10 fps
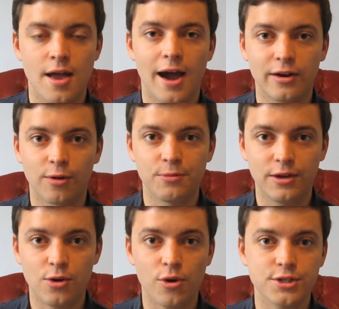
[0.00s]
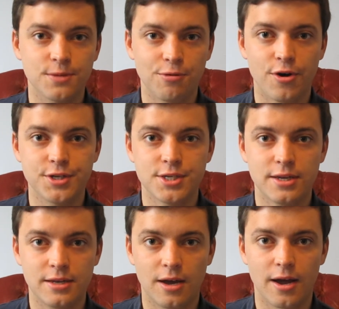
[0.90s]
And I'll be quite surprised
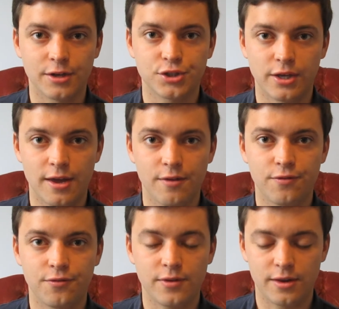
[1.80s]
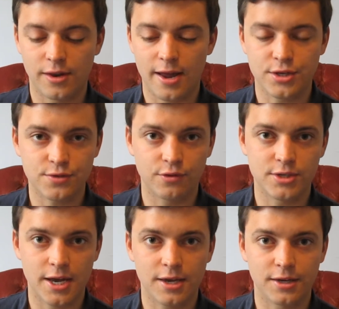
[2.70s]
actually if in the next few
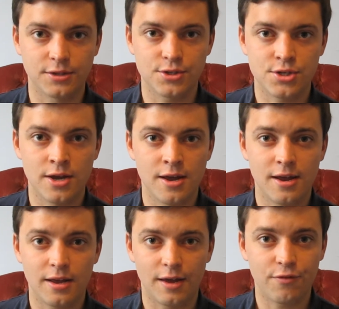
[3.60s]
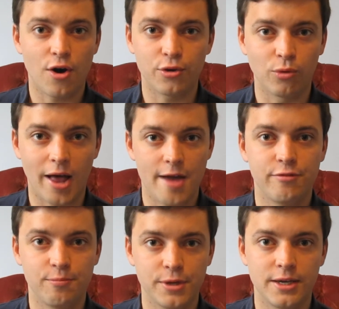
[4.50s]
decades, if cod will
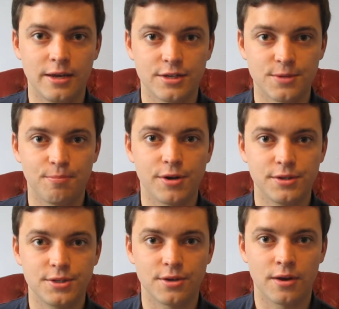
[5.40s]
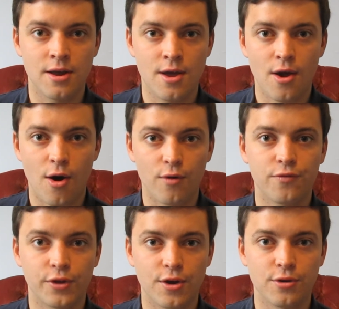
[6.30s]
ever be as abundant
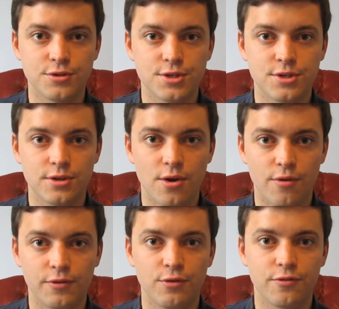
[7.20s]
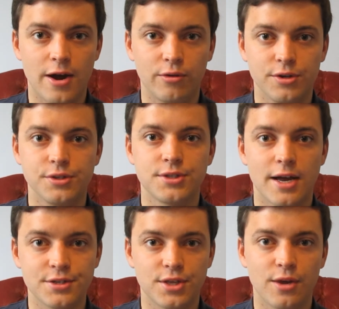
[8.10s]
off the coast of Newfoundland
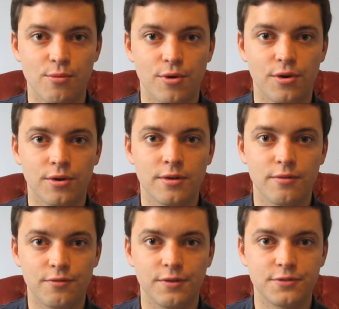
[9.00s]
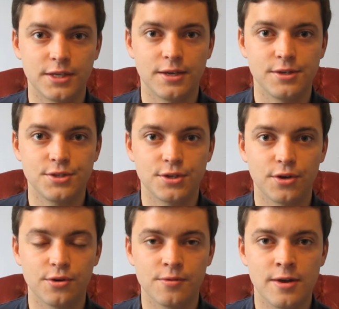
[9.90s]
as they were 50 years
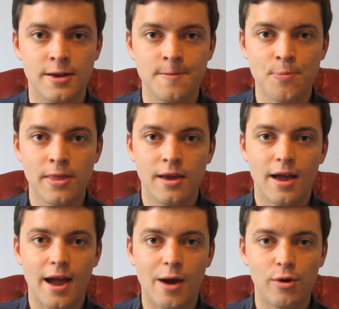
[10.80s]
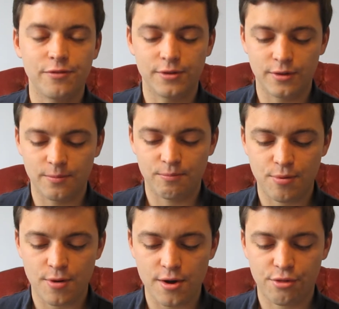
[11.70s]
ago. However,
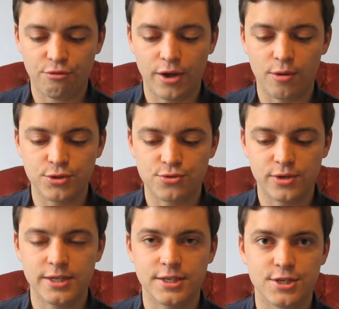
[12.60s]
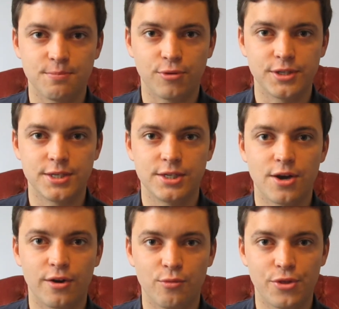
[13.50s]
part three, I was really disappointed
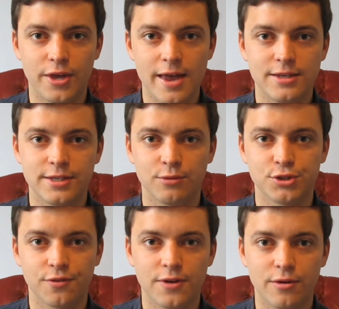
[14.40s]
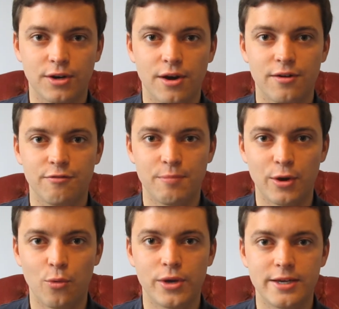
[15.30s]
kind of with the ending, which I found kind of a
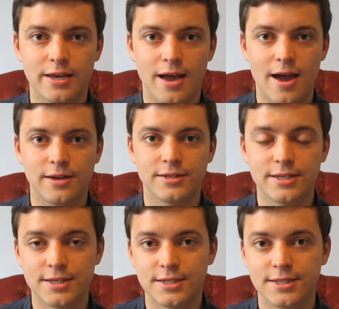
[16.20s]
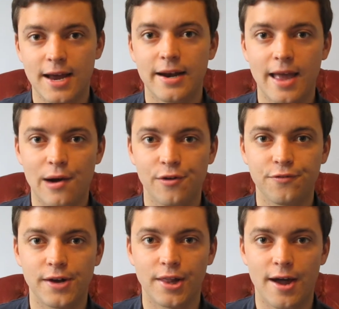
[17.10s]
bit weak. And this is exactly how I
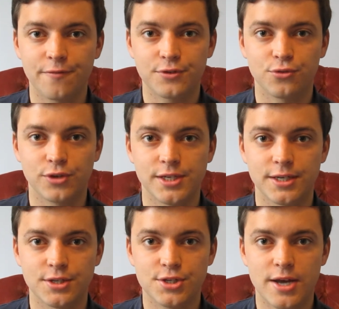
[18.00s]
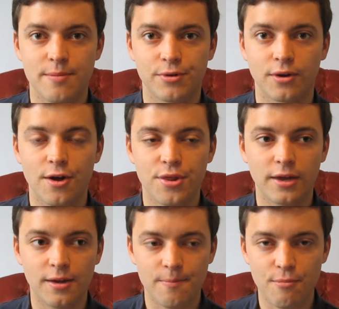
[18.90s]
felt after reading Salmon. I
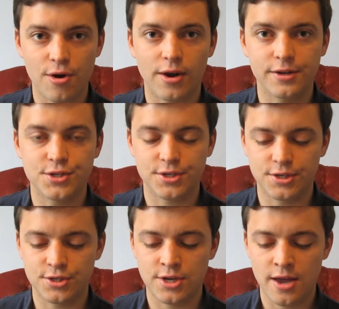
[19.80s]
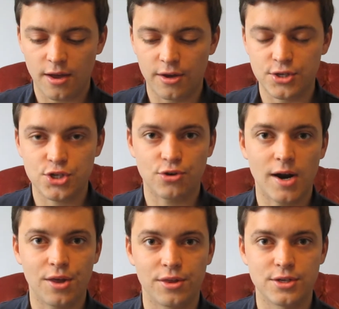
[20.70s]
think Mark Lansky's
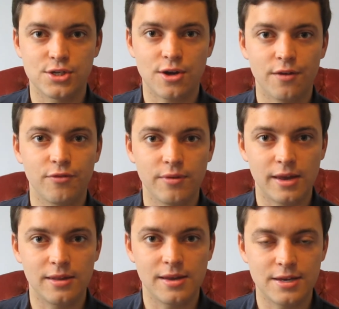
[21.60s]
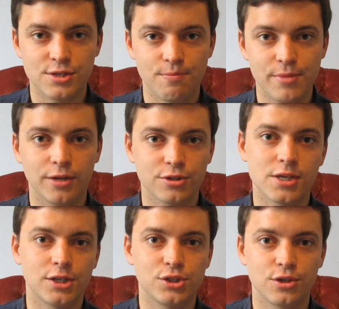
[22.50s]
strength is kind of in his middle
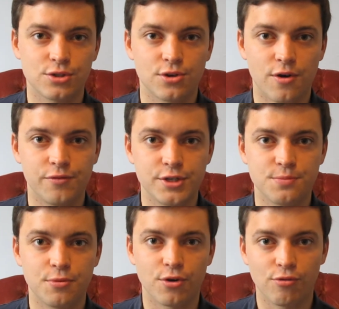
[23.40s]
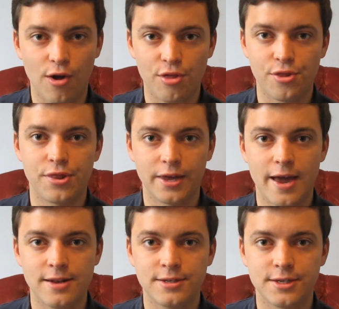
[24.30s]
sections of his book rather than the
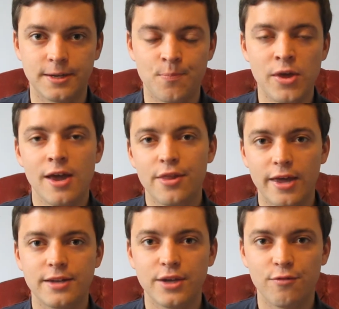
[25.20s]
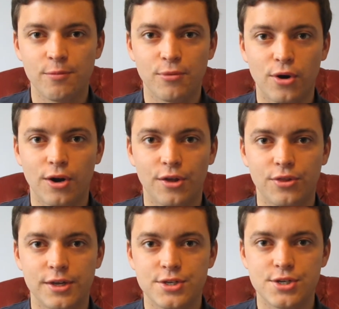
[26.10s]
ending. The ending of a book like
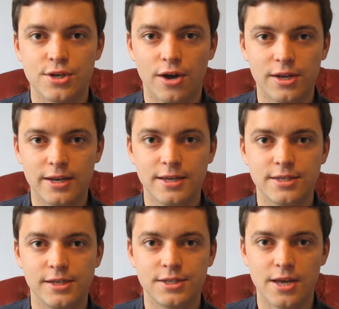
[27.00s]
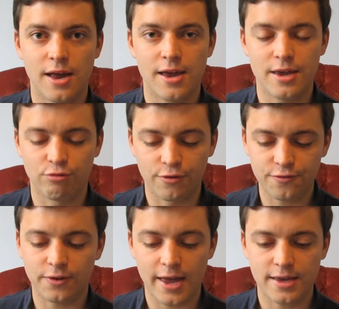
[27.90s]
this kind of needed a
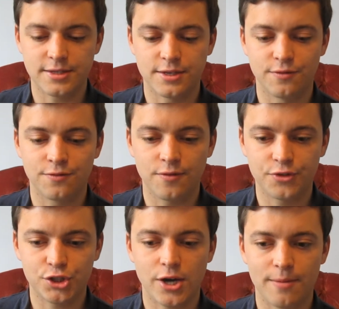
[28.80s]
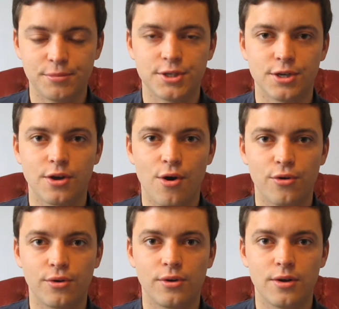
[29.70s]
reflective chapter
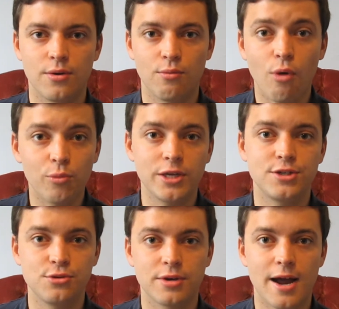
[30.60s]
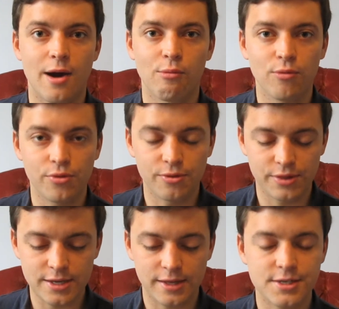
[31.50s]
on what we do now.
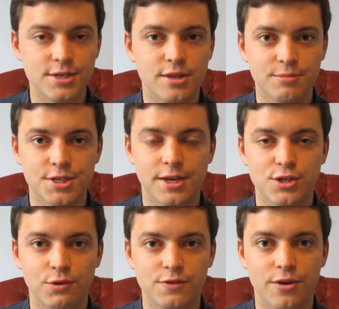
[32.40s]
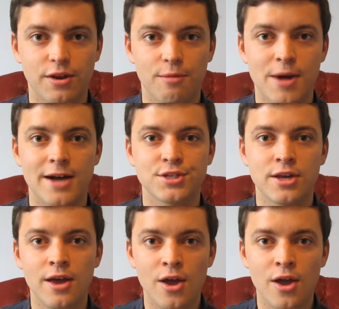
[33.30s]
This is the mistakes we've done in the past.